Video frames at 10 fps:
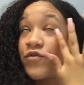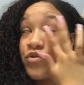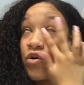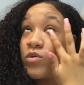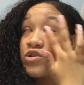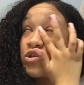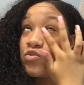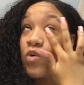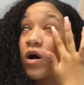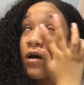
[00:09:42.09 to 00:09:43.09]
You know what you
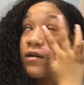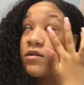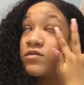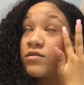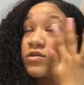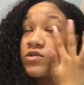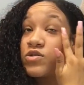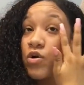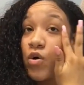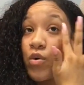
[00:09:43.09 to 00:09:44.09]
want.
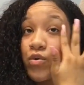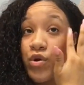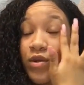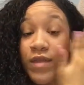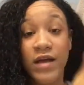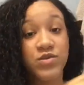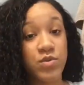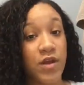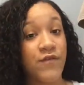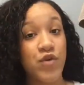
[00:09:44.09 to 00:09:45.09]
So that's
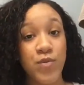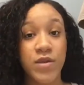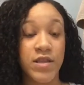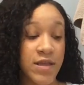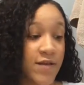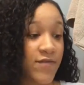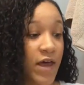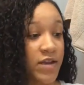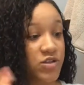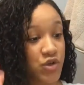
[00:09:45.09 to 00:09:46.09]
what, if you believe
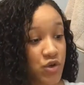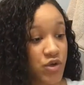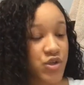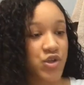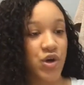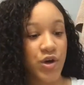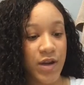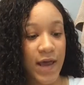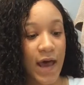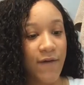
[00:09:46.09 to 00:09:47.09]
that it's yours, you're
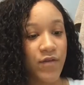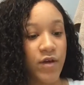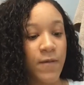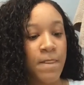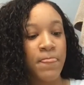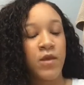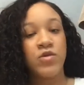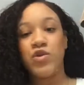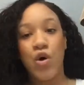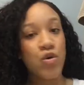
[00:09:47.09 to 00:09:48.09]
gonna have it.
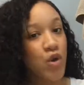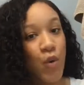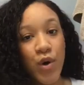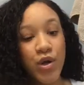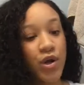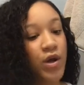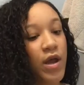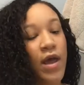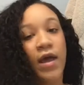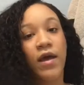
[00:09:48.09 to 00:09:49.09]
Don't lower your
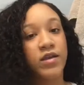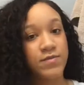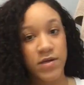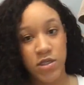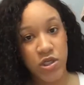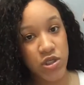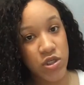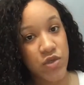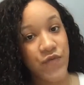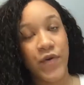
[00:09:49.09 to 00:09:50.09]

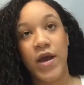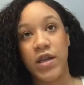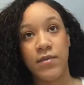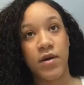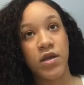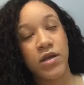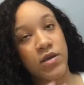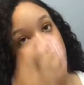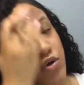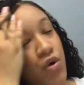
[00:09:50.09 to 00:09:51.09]
expectations for anybody.
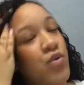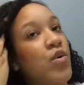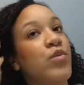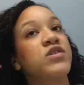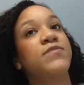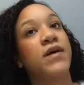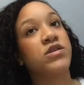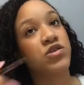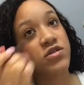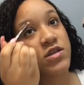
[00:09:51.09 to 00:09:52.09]
You know,
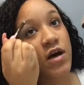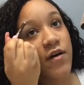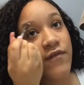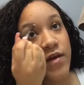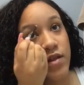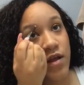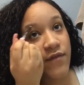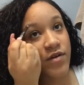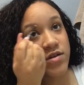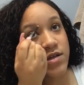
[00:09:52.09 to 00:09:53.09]
respect yourself and
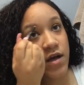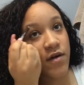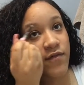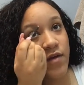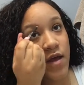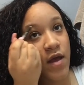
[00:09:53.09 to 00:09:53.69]
love yourself.